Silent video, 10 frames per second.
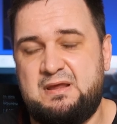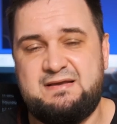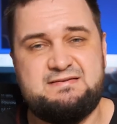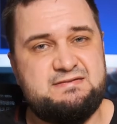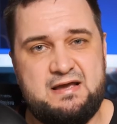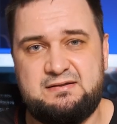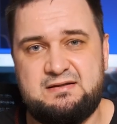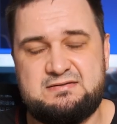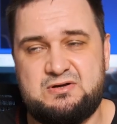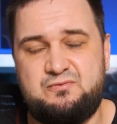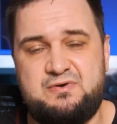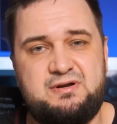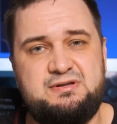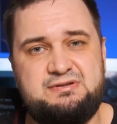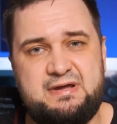extended, so
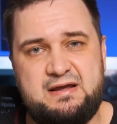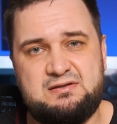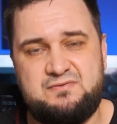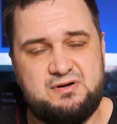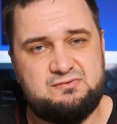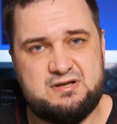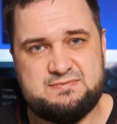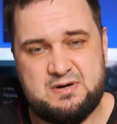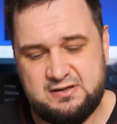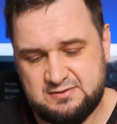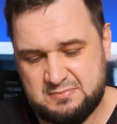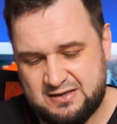very detailed, very transparent,